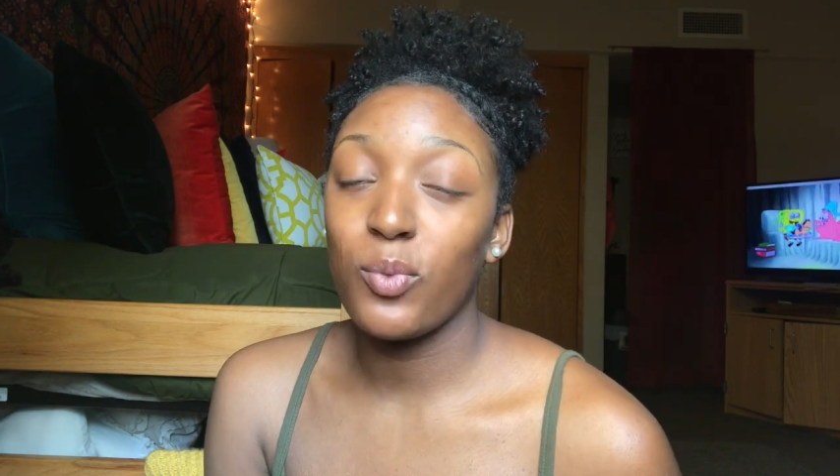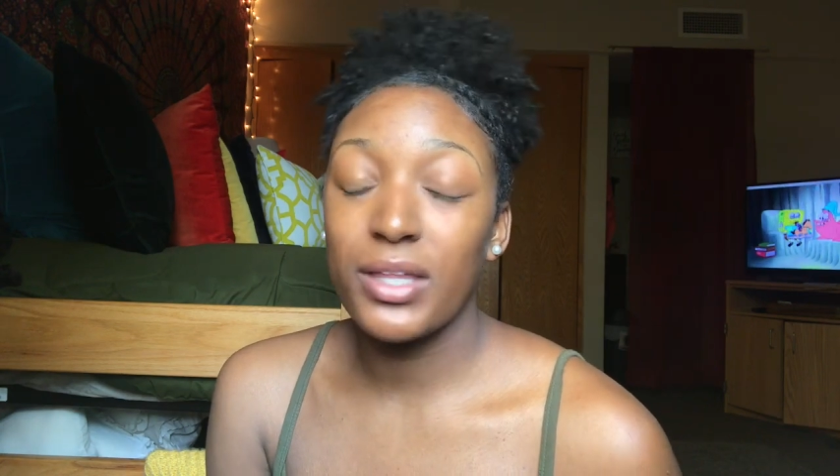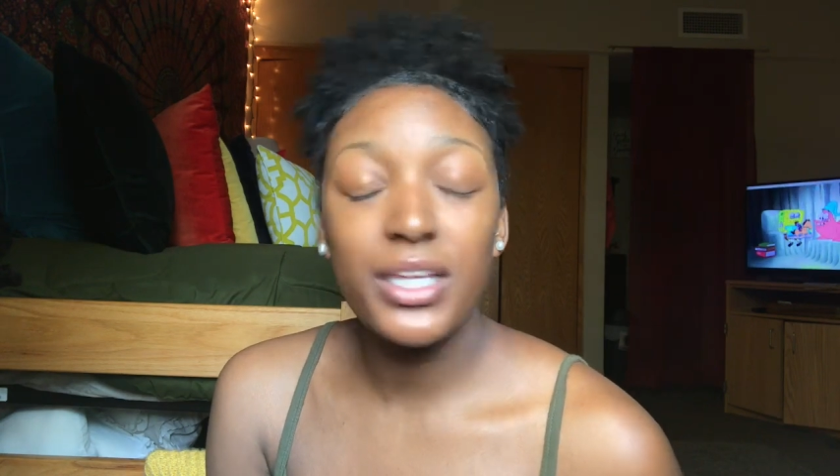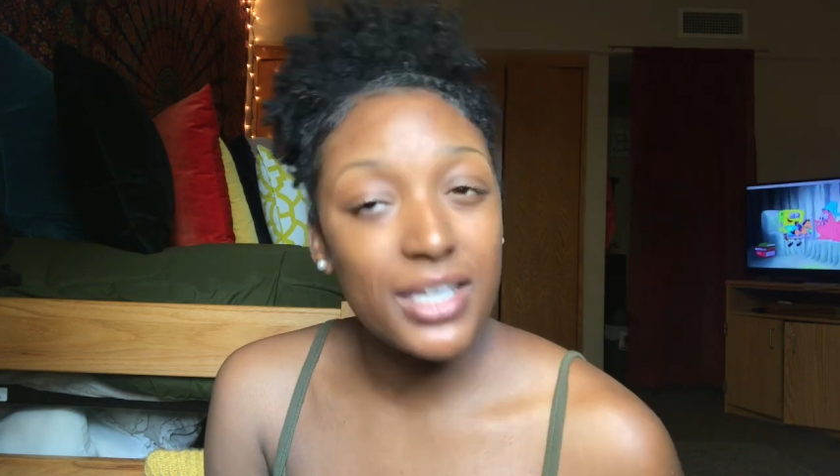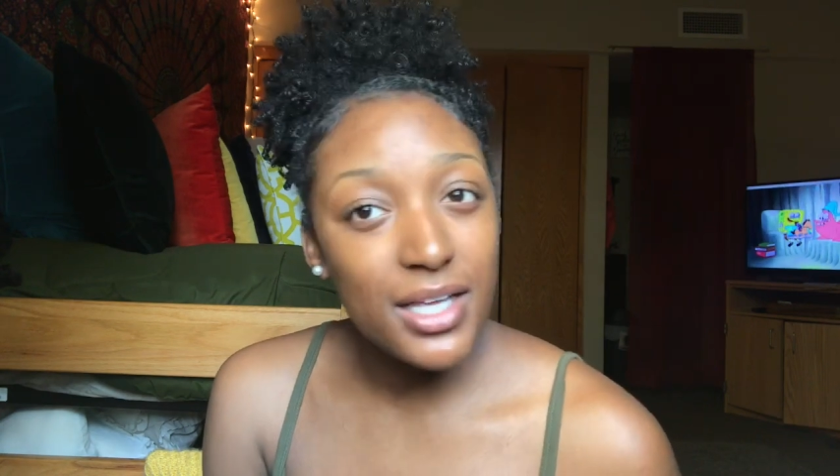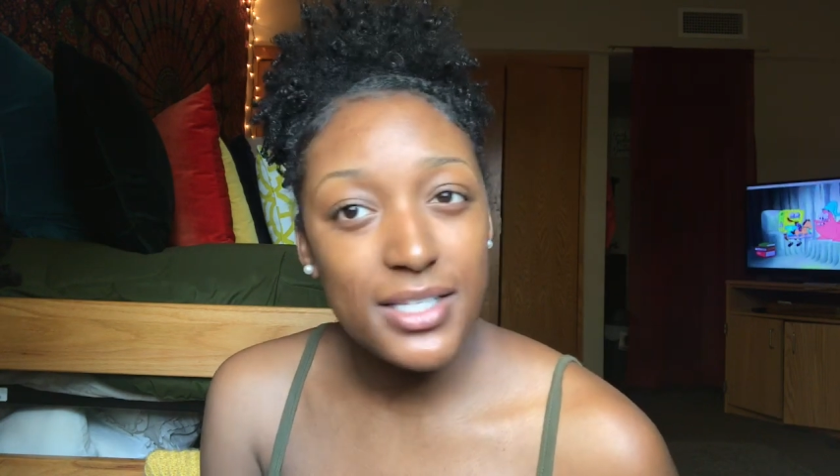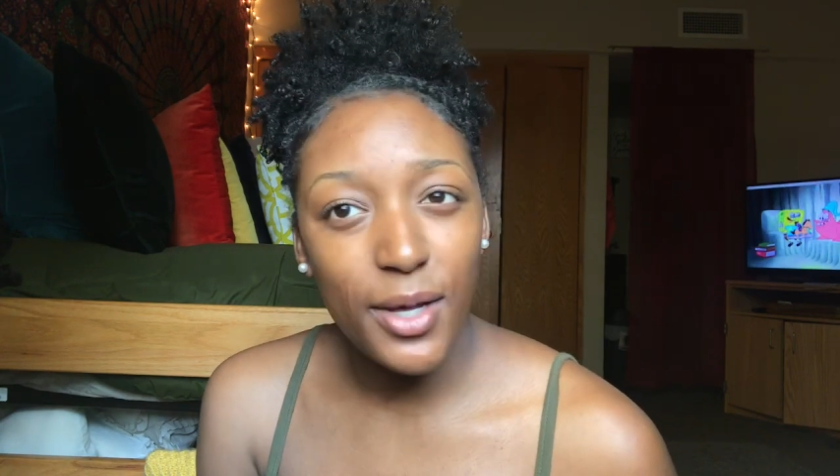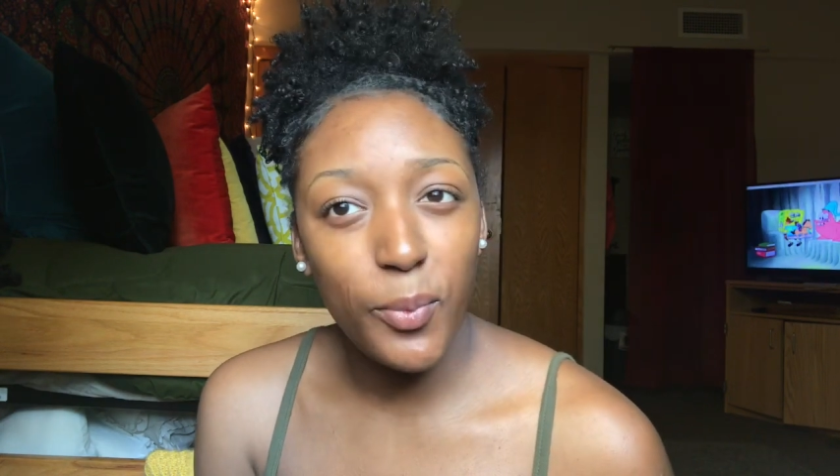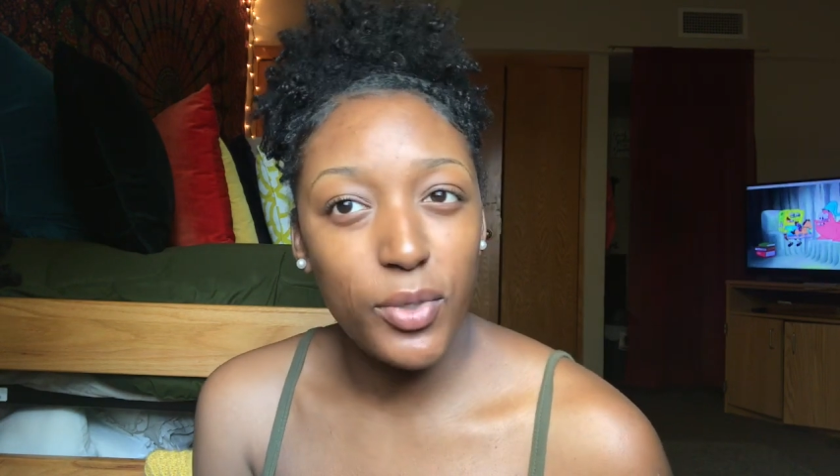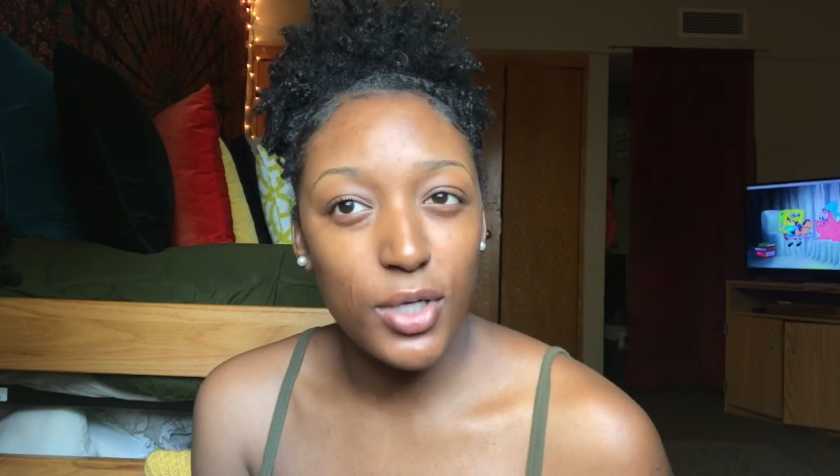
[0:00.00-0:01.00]
really does
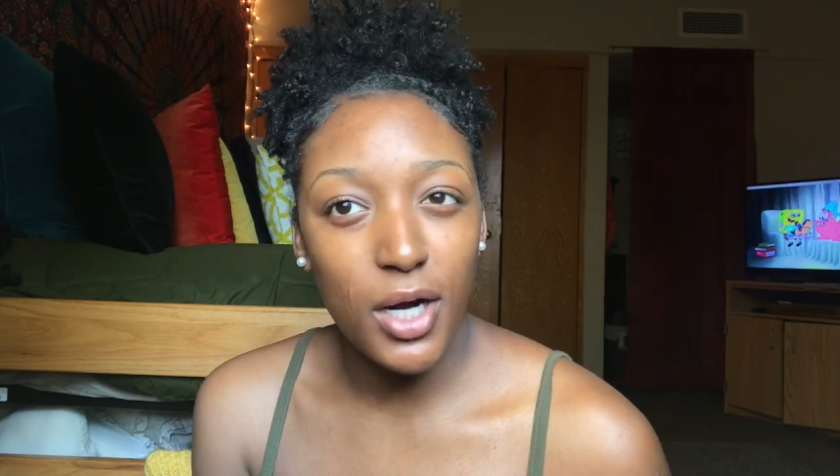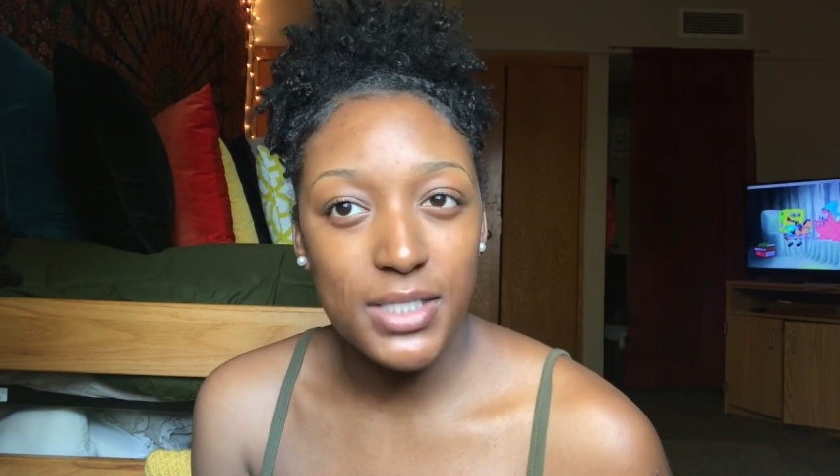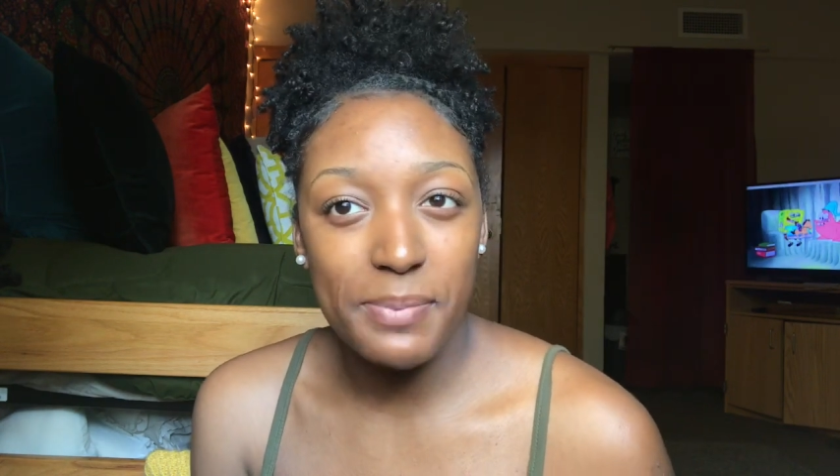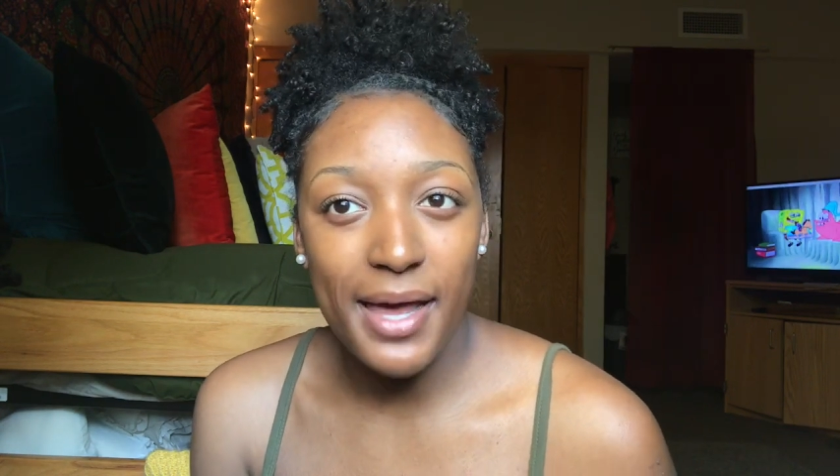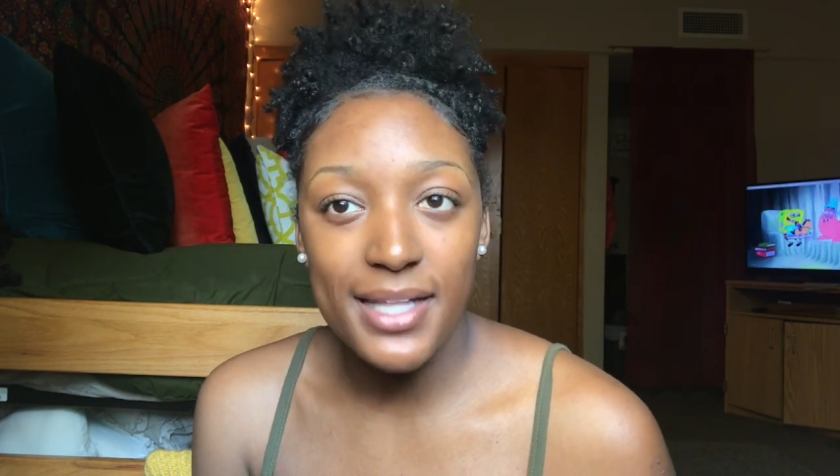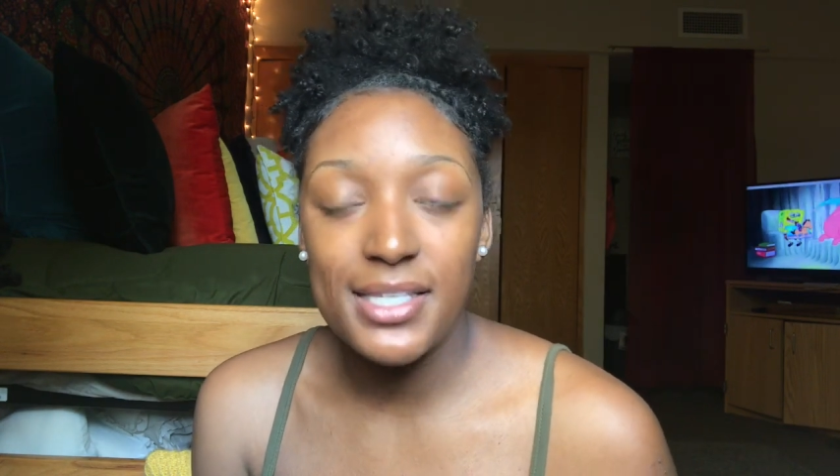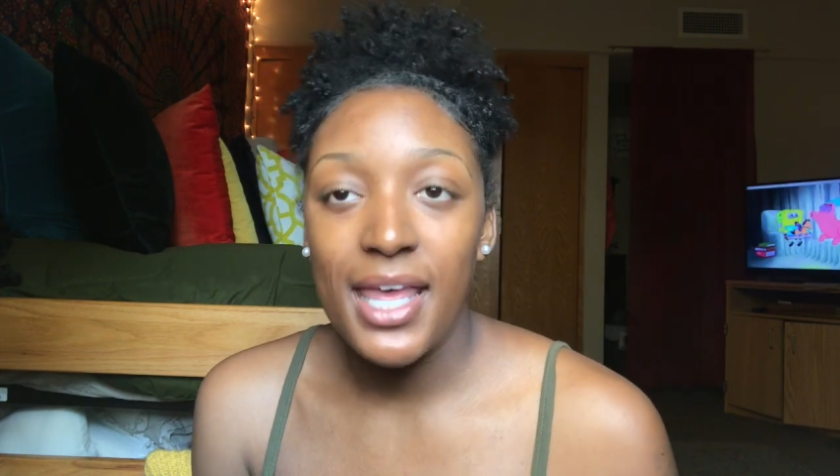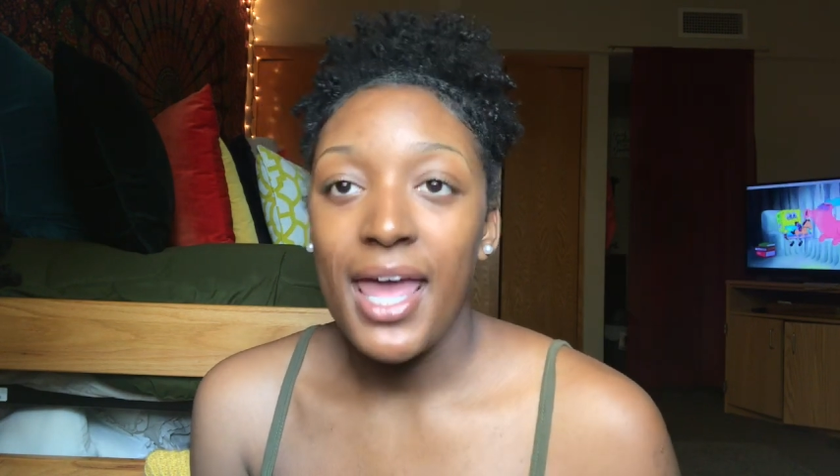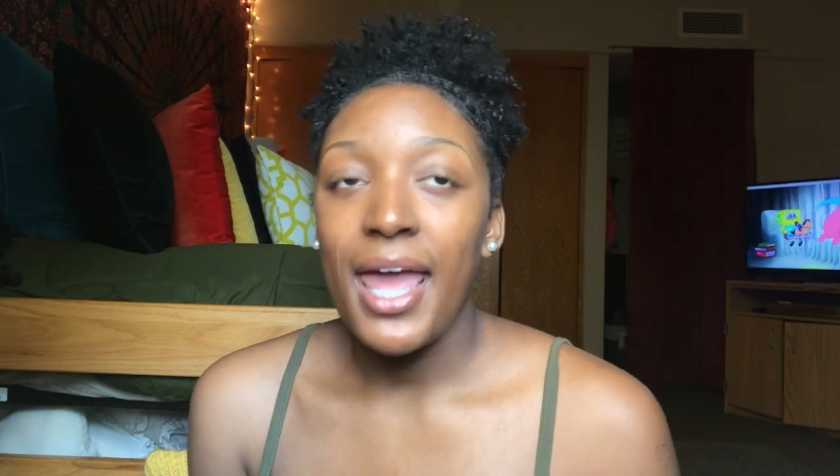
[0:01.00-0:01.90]
help with dark spots,